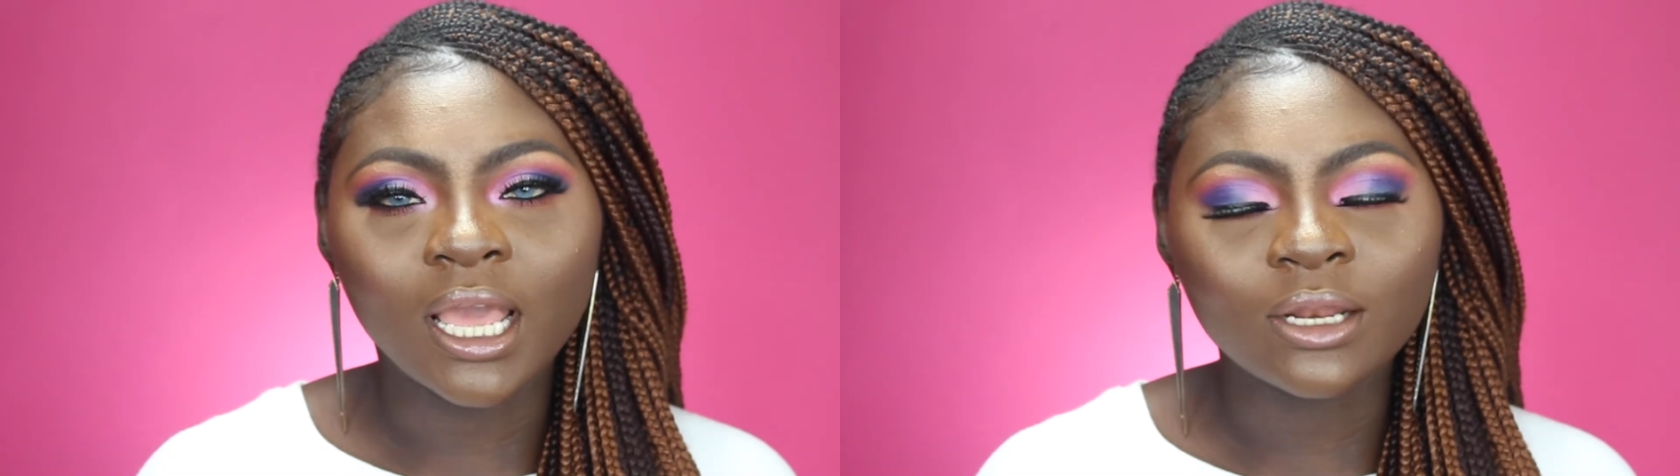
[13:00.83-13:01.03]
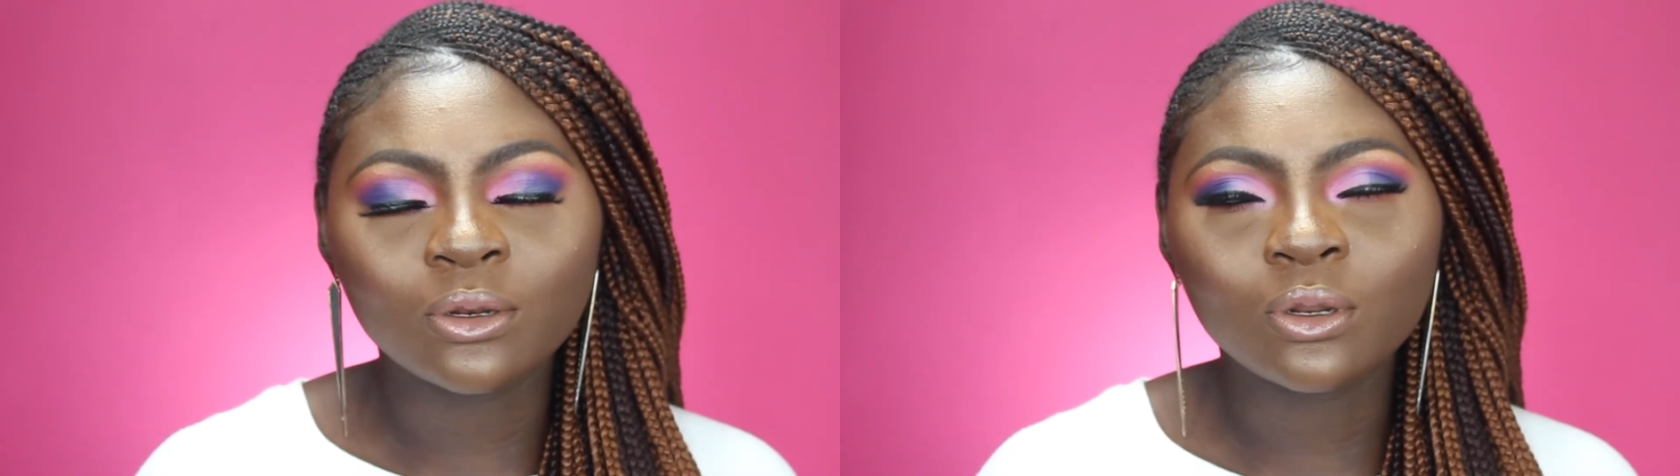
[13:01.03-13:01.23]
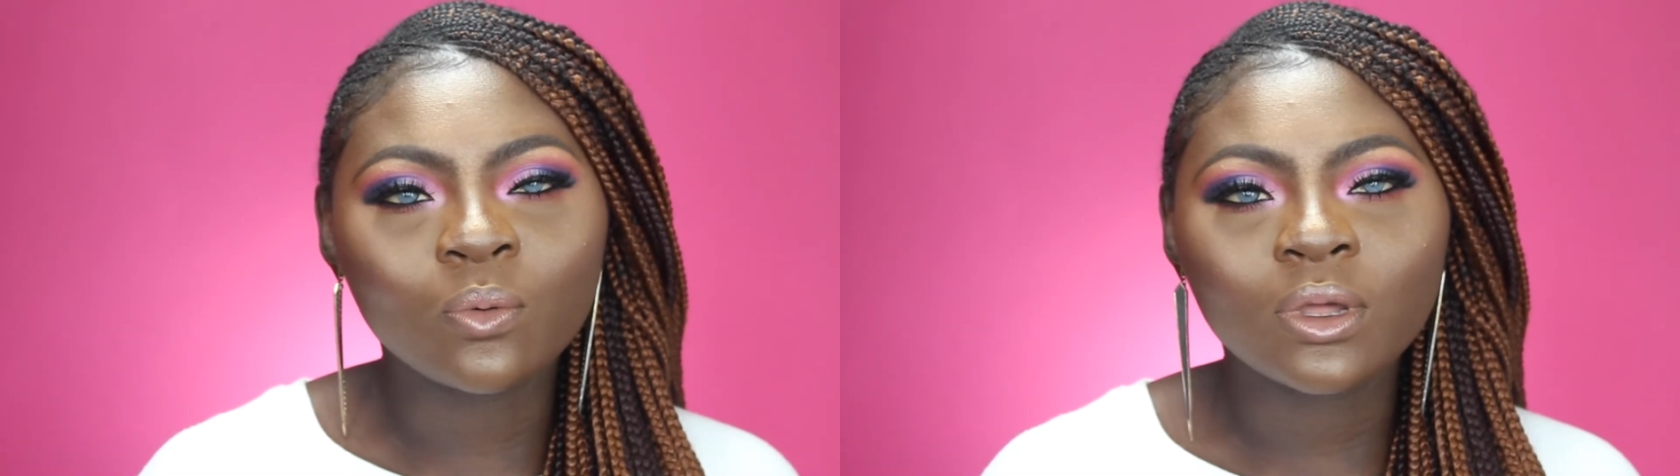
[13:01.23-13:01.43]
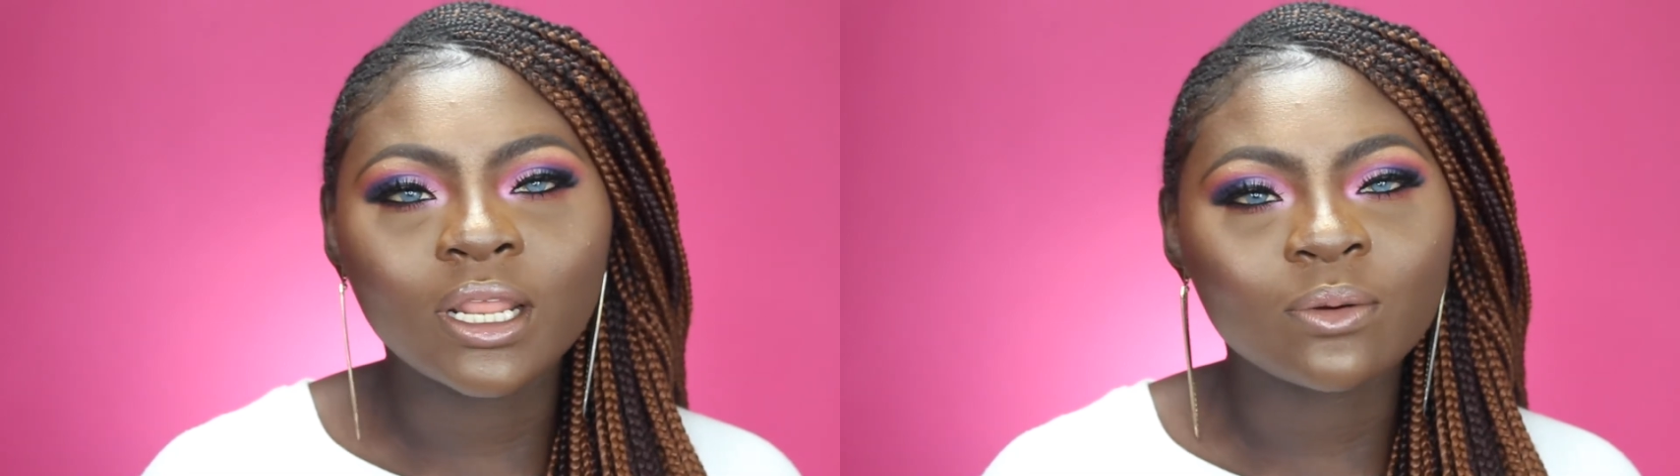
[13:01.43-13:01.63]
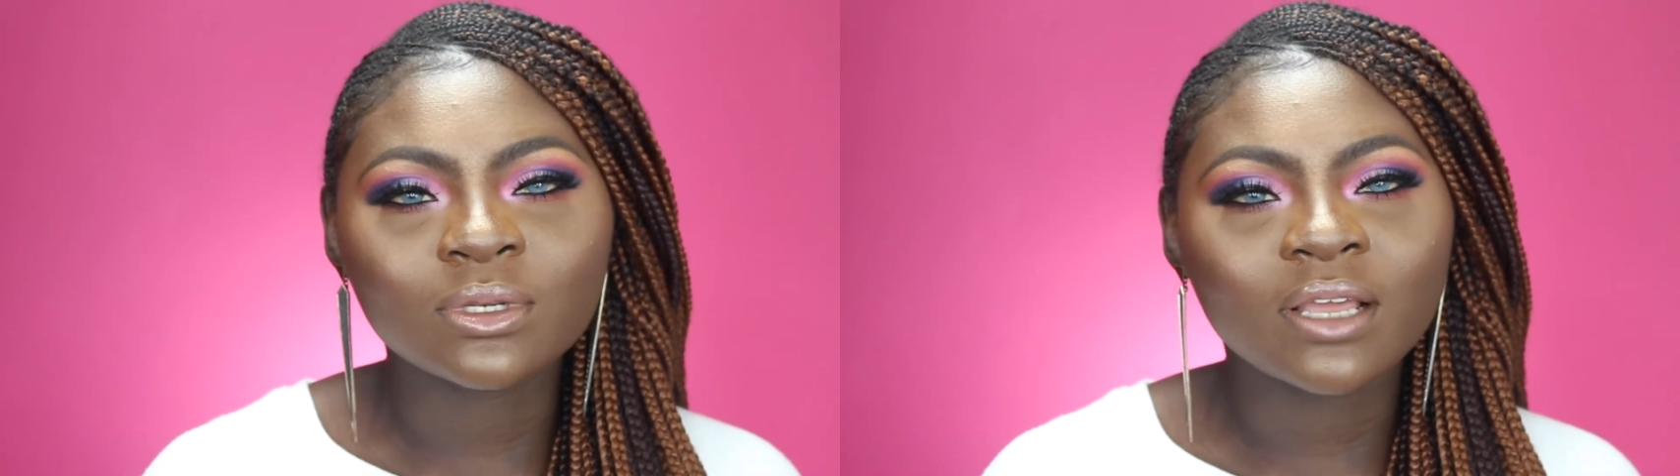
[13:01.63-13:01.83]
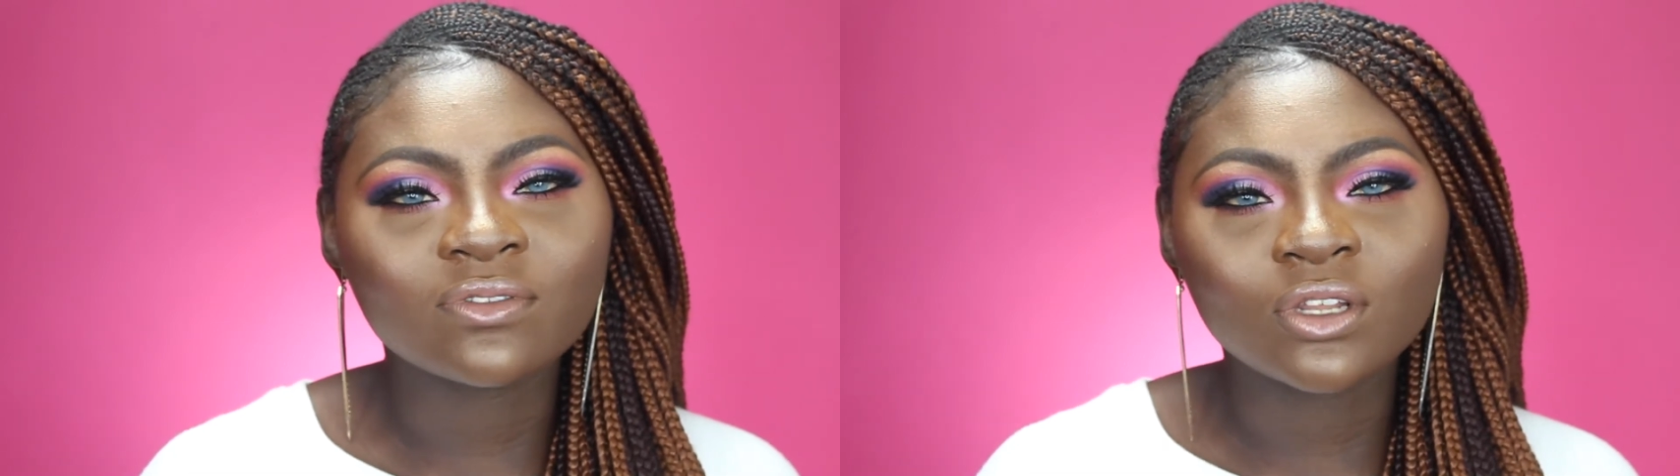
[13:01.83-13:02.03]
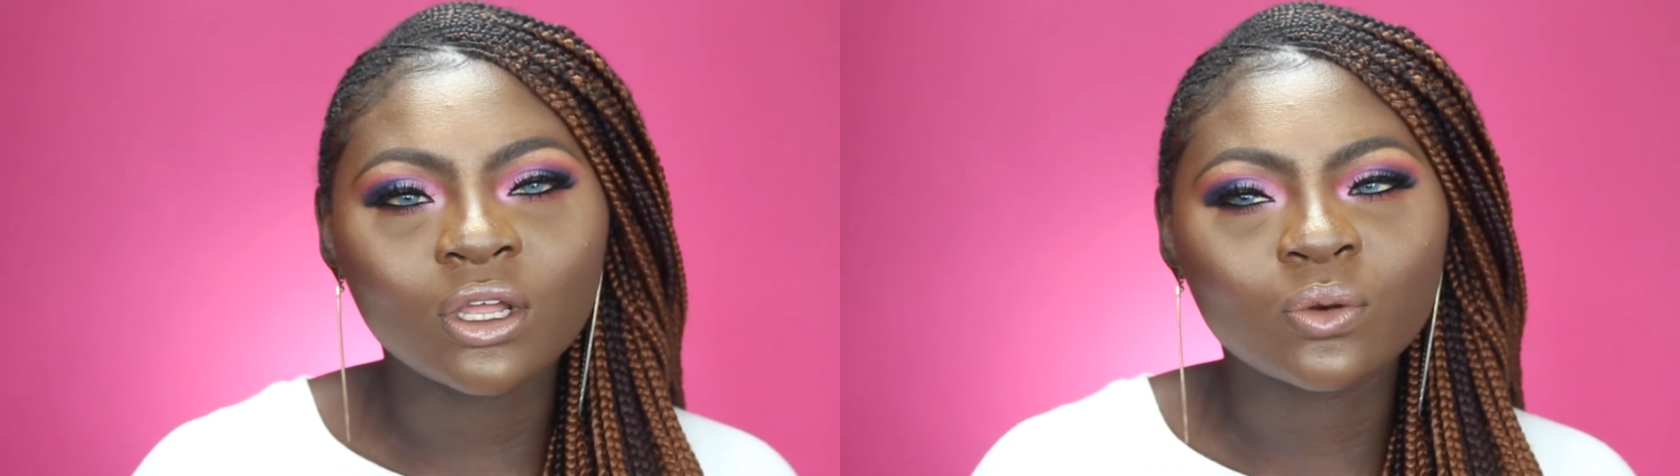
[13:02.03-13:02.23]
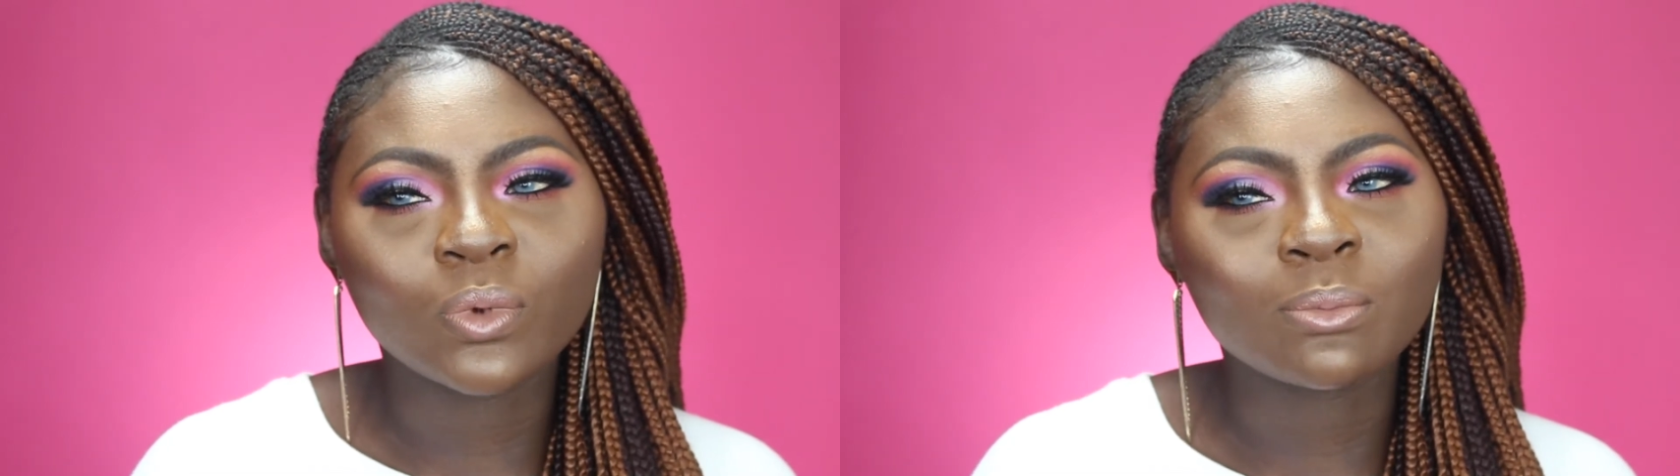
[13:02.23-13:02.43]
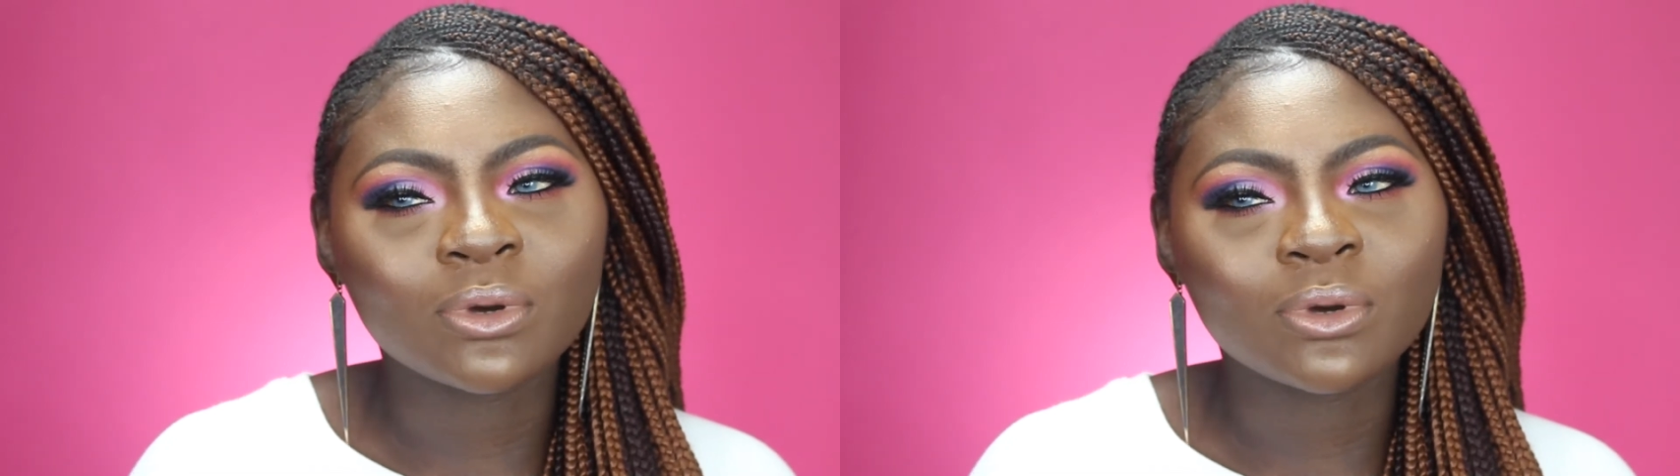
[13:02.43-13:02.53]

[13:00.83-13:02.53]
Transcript: I don't know what I would have done when